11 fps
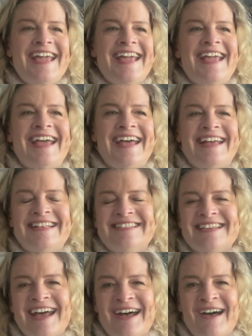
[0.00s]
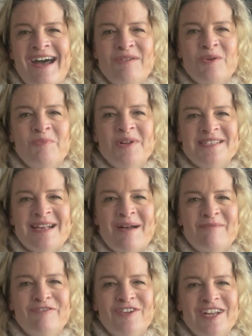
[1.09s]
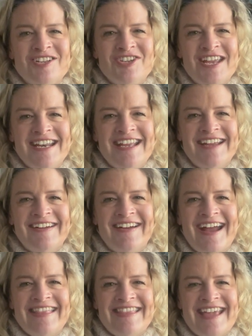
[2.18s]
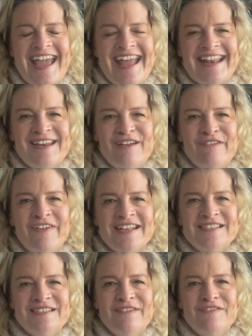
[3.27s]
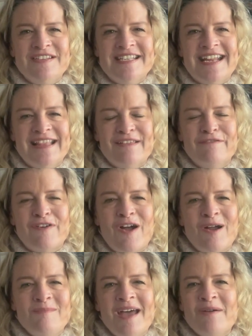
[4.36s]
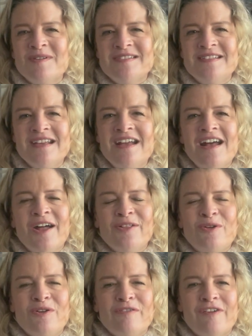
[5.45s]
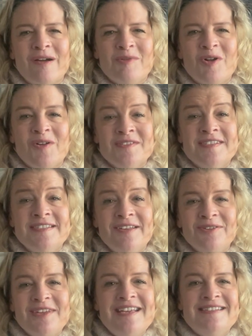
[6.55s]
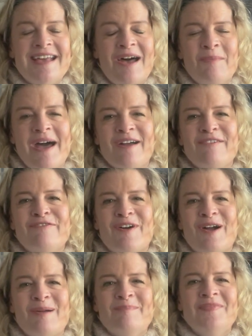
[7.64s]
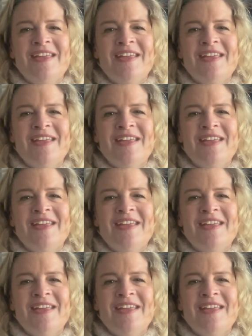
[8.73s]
And I will put some footage in here at the end of us visiting the farm. That was a local farm called Silky's Alpaca Farm.